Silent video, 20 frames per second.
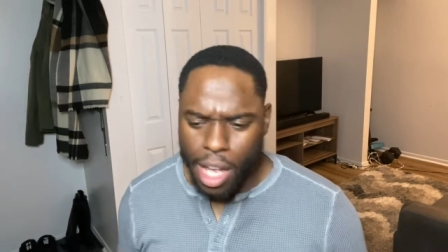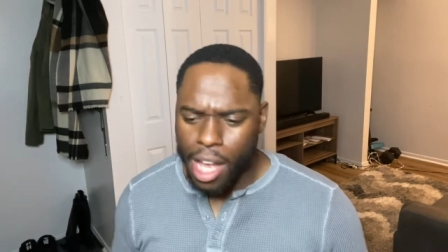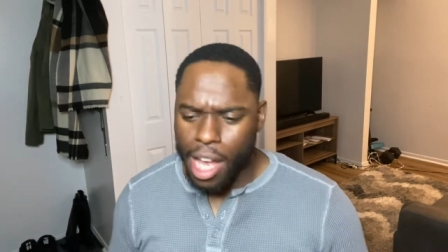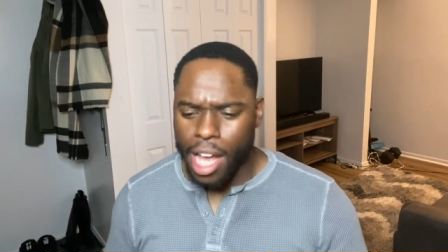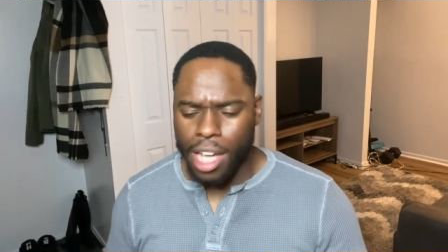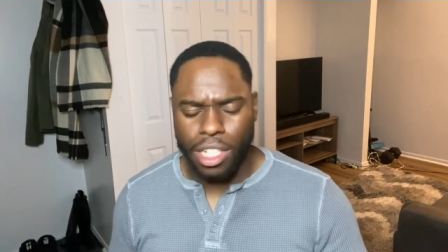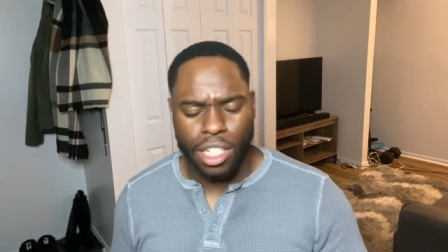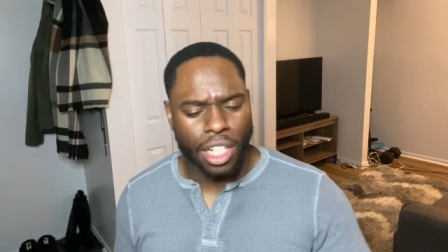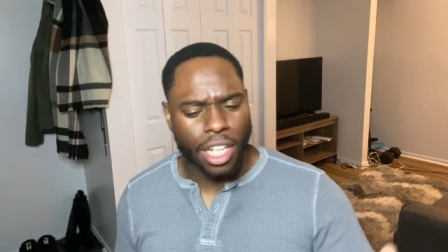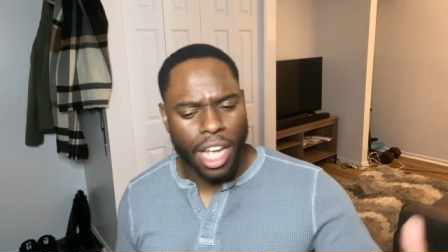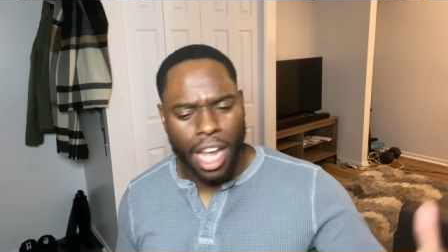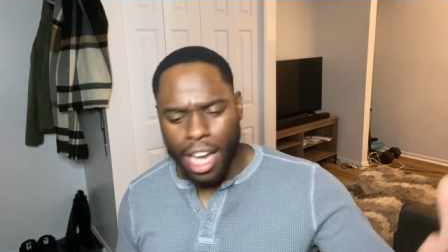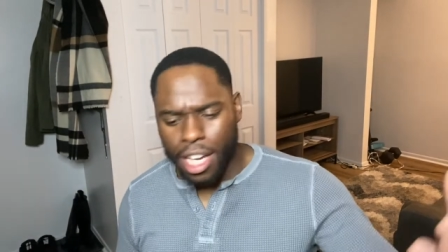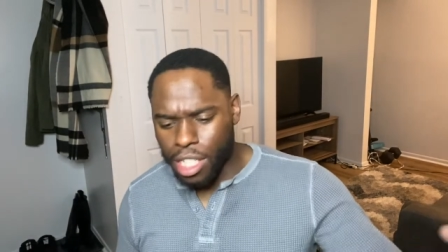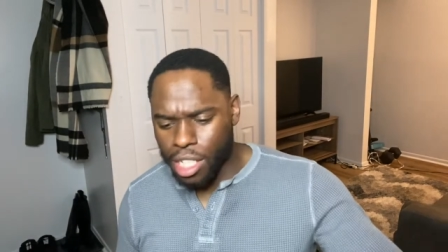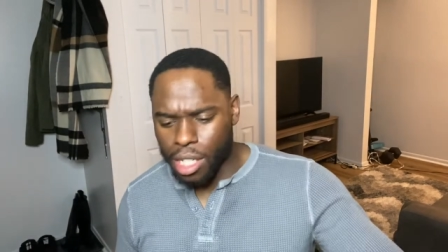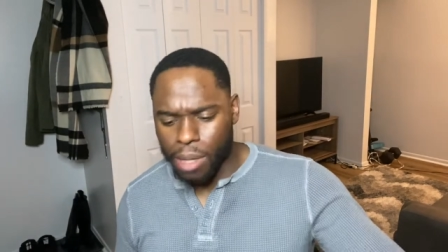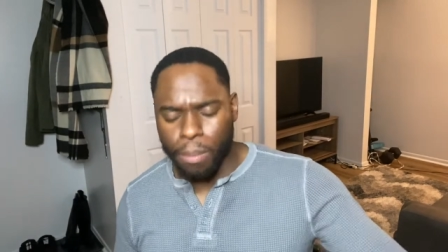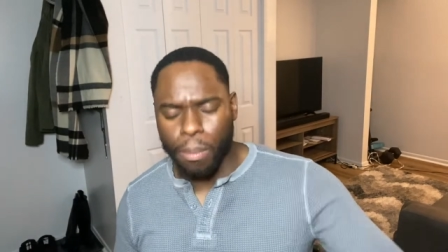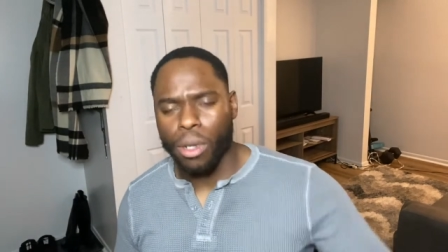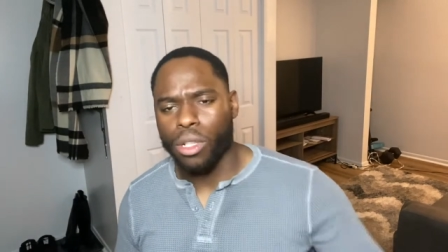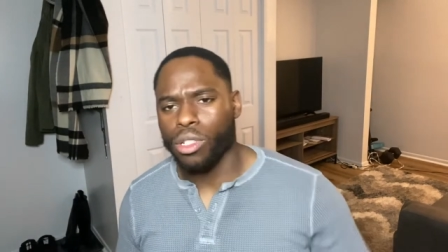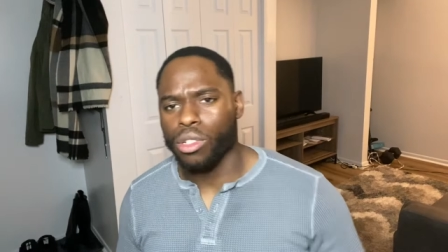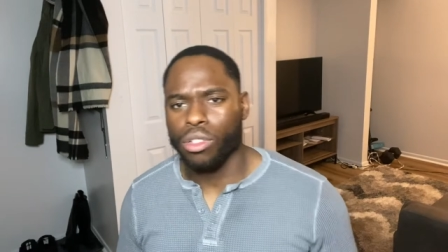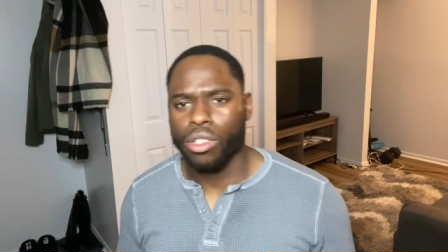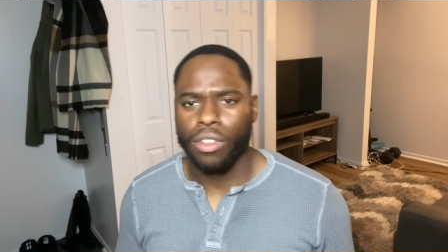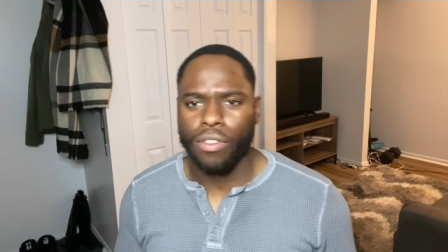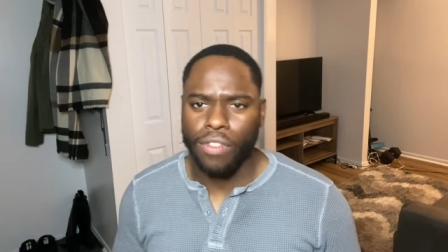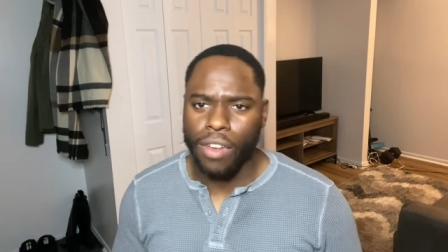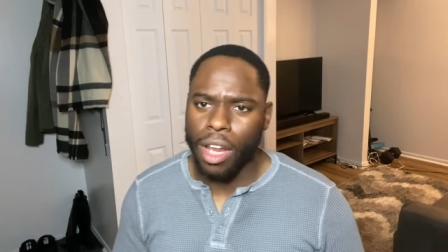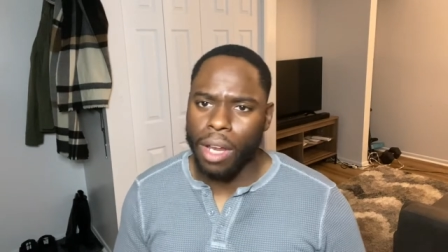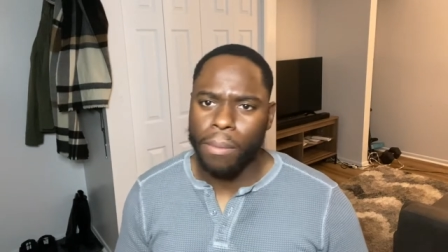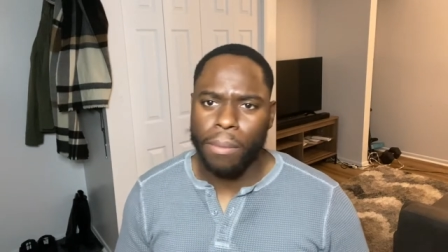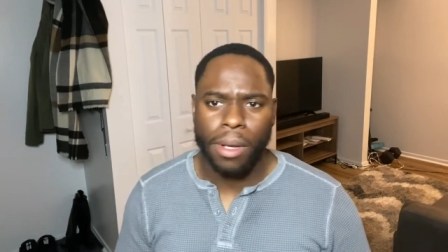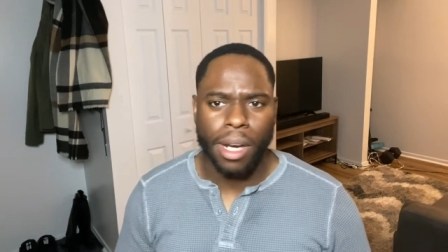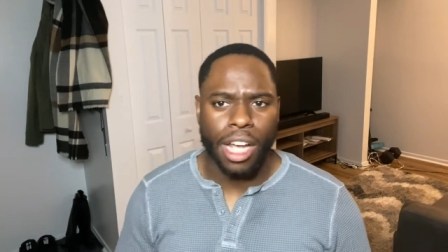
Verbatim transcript: education, personal development.